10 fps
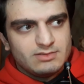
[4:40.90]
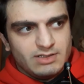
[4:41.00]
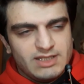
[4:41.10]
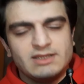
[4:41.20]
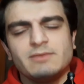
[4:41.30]

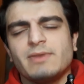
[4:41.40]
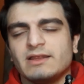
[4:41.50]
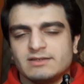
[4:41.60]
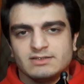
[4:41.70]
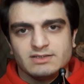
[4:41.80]

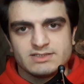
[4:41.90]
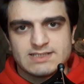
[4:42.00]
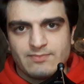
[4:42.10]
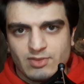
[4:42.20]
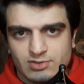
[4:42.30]
independently,
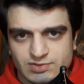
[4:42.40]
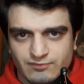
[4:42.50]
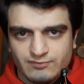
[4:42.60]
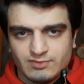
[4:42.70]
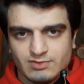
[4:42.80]
some sort of
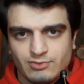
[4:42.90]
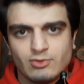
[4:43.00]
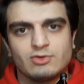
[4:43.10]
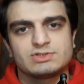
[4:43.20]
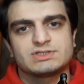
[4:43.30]

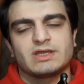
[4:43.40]
thoughts